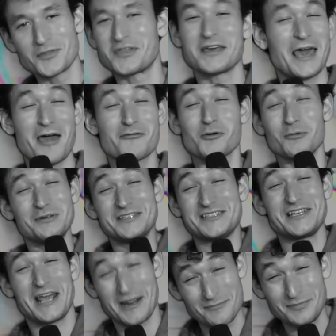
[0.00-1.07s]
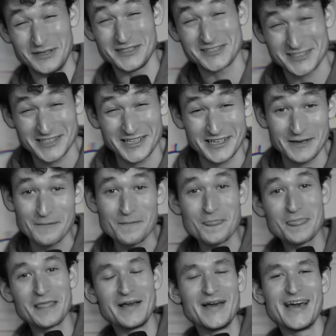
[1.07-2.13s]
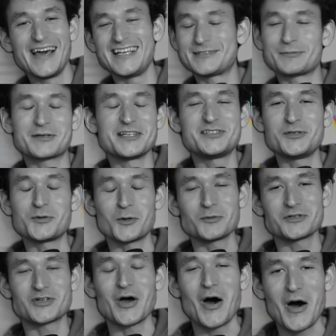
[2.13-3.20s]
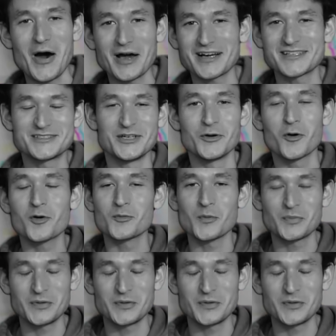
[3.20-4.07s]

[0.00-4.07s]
you think everyone is an NPC is because you don't talk to normal